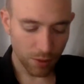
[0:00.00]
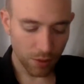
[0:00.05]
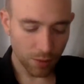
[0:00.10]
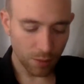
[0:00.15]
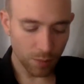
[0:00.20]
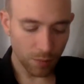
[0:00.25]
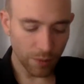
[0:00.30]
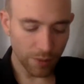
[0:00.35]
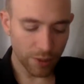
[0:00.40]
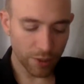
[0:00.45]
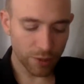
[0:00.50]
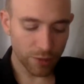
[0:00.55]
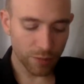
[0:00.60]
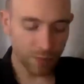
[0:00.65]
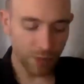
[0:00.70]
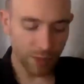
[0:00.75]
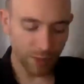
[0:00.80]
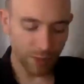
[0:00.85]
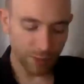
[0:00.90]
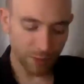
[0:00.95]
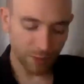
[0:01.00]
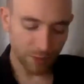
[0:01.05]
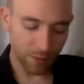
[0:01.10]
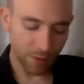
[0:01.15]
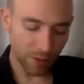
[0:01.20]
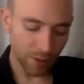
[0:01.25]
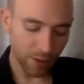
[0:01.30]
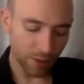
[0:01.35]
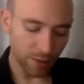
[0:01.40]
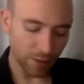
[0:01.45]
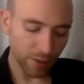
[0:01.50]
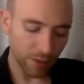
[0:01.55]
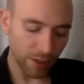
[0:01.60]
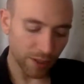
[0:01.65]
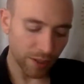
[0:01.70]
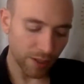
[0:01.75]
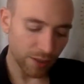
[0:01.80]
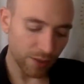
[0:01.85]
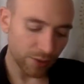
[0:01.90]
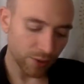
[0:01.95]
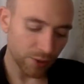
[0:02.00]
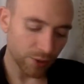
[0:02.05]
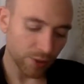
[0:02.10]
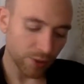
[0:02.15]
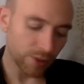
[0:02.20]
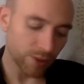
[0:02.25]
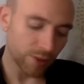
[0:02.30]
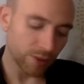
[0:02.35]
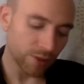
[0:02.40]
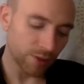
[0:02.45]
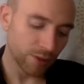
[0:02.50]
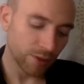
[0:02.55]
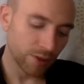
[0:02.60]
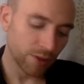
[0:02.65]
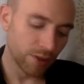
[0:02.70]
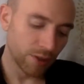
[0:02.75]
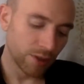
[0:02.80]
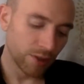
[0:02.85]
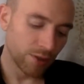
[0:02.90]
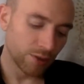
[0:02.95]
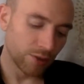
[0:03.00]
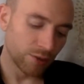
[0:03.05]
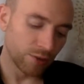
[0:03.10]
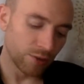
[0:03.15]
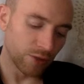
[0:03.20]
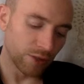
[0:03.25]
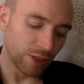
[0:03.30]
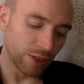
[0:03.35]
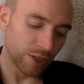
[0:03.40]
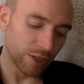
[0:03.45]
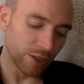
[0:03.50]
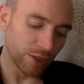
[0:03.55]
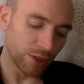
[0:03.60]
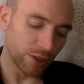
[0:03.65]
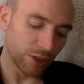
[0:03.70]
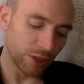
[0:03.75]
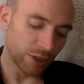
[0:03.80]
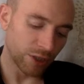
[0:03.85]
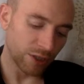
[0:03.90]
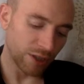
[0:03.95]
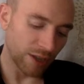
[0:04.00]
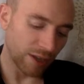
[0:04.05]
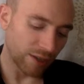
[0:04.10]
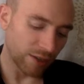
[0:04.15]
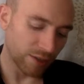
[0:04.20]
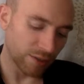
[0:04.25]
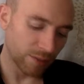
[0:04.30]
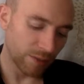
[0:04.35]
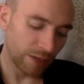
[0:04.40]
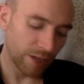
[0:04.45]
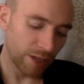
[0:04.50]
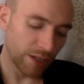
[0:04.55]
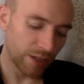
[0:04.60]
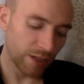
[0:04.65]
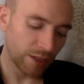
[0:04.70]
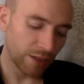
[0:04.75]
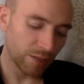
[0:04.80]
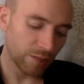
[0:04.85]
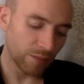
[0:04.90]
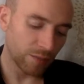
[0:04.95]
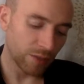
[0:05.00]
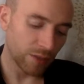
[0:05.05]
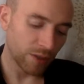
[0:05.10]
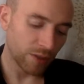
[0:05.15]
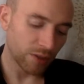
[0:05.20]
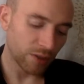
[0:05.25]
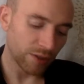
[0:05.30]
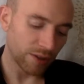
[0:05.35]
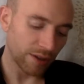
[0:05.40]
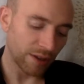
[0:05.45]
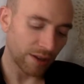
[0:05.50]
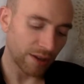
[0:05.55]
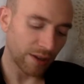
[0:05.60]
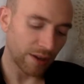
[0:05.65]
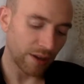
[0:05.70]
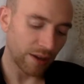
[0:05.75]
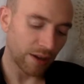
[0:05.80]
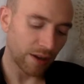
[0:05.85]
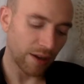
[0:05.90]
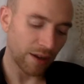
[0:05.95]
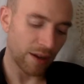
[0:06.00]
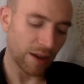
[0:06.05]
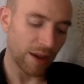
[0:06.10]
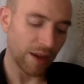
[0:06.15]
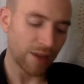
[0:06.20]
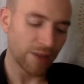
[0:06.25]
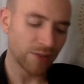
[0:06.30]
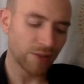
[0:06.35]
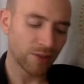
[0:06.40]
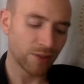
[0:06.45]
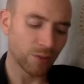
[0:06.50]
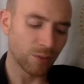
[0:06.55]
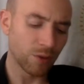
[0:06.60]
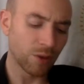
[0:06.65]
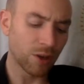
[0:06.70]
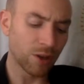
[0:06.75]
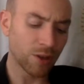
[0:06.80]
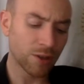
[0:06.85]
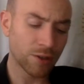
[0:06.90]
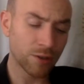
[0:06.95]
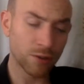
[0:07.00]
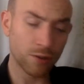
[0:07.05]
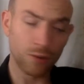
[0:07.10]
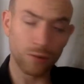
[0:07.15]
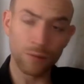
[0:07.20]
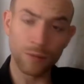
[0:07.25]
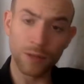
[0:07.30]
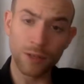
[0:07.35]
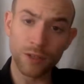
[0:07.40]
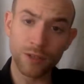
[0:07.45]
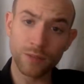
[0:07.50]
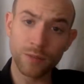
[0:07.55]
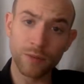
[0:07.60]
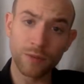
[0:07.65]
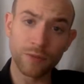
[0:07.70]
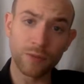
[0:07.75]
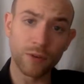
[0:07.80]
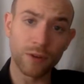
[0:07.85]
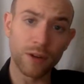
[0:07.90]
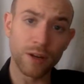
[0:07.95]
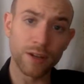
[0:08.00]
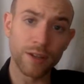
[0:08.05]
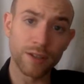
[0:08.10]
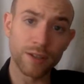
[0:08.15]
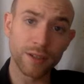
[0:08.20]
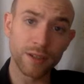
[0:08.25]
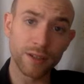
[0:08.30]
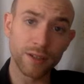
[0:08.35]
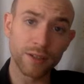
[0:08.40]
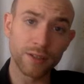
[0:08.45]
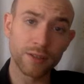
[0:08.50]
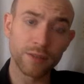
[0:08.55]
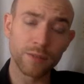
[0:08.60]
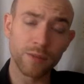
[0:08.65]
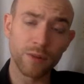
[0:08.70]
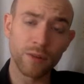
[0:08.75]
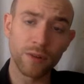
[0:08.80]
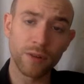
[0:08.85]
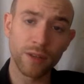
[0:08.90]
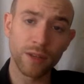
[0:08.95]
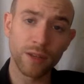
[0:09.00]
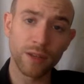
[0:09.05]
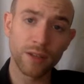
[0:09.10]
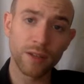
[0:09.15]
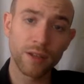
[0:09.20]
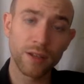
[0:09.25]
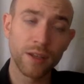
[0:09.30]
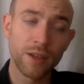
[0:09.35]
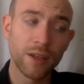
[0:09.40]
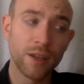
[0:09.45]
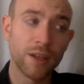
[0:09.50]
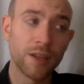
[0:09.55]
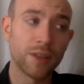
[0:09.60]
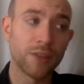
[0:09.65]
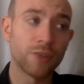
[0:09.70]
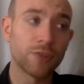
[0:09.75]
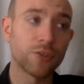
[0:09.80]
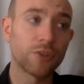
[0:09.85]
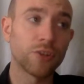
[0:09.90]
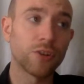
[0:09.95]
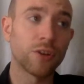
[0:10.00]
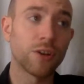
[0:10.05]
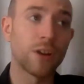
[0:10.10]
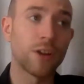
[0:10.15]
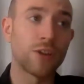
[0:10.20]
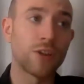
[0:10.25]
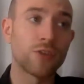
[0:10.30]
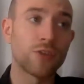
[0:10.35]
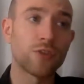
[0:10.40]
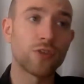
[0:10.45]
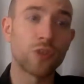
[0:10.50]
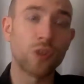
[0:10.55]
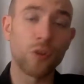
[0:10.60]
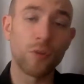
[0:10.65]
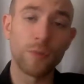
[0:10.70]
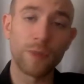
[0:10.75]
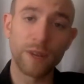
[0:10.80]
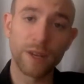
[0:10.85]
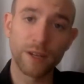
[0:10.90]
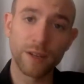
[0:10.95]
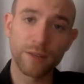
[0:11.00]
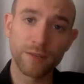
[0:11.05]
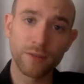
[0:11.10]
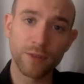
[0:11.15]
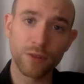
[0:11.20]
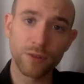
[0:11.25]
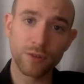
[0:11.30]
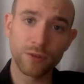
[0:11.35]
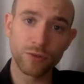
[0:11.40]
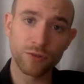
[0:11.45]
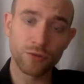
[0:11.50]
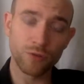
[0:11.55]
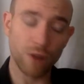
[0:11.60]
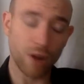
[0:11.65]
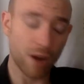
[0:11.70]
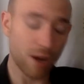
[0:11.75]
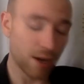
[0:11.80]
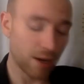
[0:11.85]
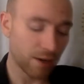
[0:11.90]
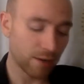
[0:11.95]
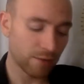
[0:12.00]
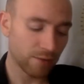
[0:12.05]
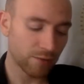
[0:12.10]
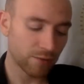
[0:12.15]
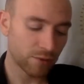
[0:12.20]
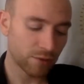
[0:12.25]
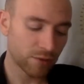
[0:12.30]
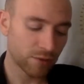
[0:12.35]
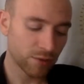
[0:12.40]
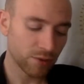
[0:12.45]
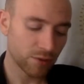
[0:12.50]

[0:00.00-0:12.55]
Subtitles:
which makes me worry, okay, is the drug addiction exacerbating it? But it's like I used to walk so much before I started smoking and used to go on so many of those drives.